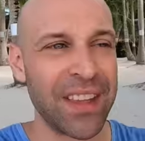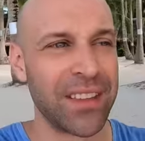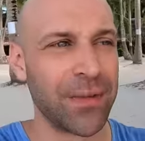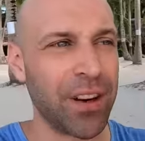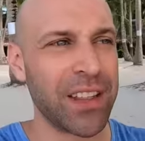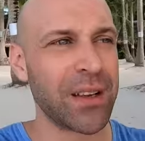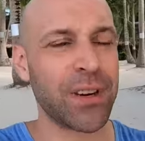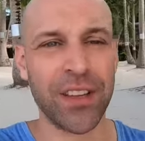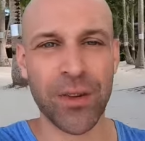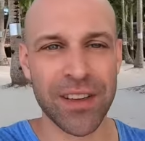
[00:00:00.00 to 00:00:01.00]
The funny thing
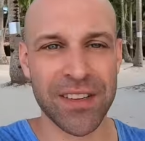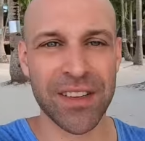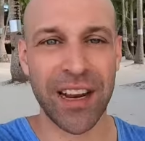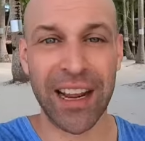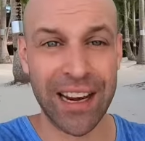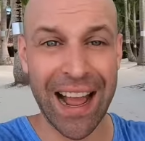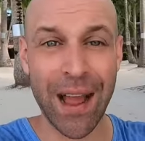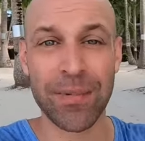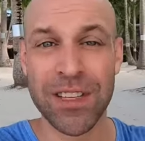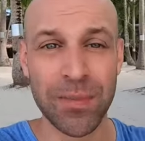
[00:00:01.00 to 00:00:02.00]
about the US, and it
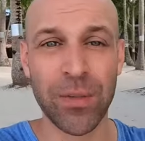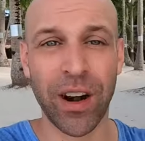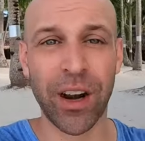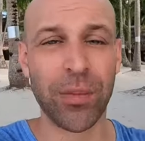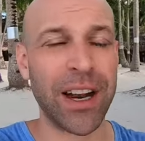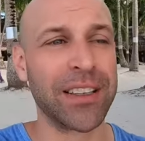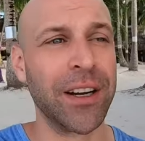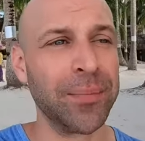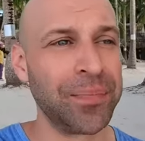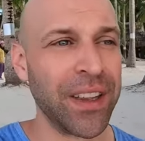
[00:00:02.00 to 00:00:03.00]
happens to me when I go back there,